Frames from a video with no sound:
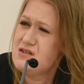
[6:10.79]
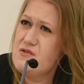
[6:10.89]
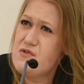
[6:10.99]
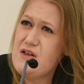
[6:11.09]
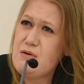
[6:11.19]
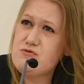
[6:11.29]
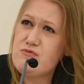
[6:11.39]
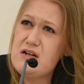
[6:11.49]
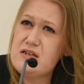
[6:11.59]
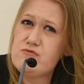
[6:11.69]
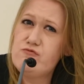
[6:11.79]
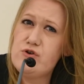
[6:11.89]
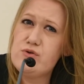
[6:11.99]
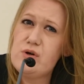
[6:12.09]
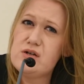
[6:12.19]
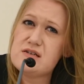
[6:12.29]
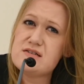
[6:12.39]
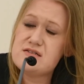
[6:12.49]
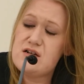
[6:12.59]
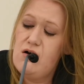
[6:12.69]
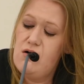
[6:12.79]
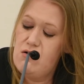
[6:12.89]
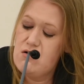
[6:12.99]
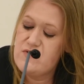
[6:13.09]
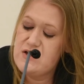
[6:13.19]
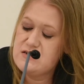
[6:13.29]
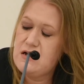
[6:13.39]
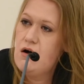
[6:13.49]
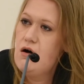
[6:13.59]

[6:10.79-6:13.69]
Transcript: I think that was really the root and the start of this